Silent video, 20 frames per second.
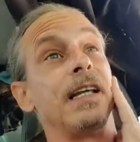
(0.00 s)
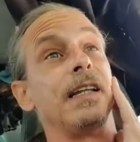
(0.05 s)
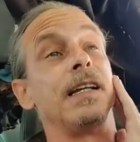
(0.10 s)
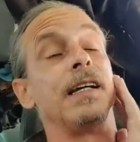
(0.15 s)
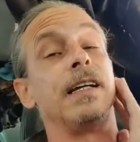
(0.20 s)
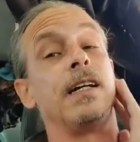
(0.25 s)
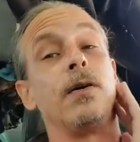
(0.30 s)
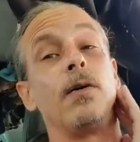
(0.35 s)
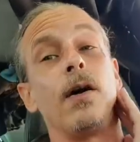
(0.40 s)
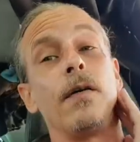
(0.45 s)
They
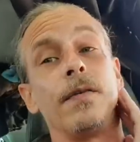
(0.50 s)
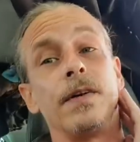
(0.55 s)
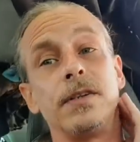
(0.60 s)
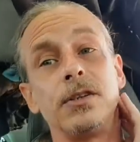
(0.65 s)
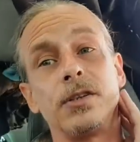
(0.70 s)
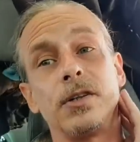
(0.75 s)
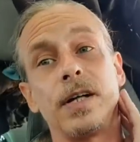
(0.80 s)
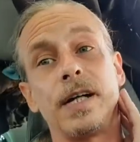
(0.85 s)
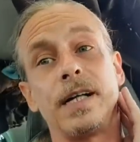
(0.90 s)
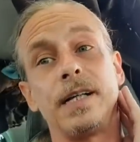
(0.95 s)
go on the
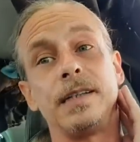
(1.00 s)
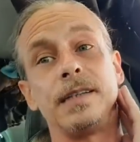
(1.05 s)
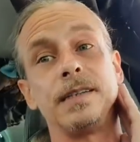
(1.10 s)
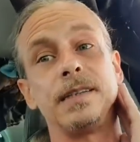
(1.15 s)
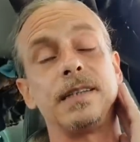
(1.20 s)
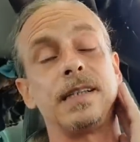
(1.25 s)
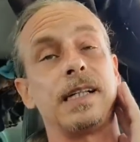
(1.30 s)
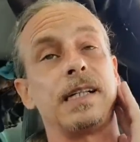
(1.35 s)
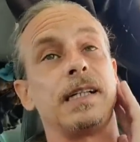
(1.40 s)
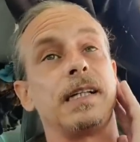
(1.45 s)
trains
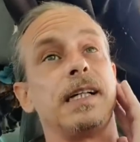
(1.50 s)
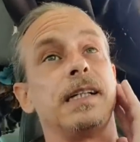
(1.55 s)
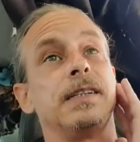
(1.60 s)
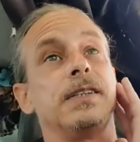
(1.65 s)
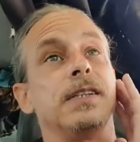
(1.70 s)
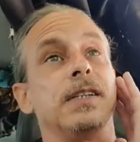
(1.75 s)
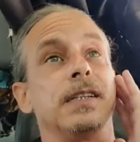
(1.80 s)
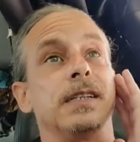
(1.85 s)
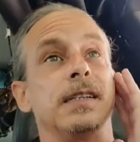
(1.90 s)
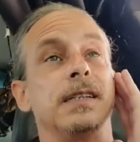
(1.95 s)
and they
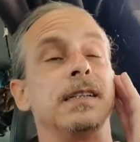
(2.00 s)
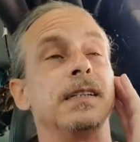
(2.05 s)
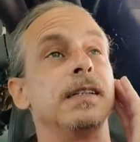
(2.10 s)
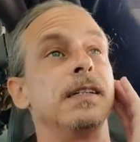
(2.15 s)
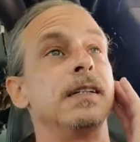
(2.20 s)
just